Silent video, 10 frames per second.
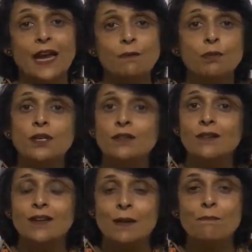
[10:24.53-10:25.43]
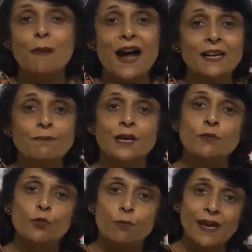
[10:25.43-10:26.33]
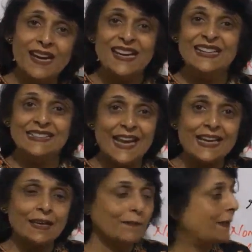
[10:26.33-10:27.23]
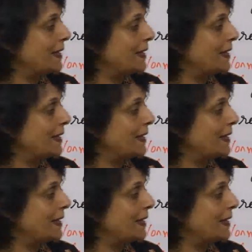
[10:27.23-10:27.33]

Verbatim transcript: that particular compartment would be taking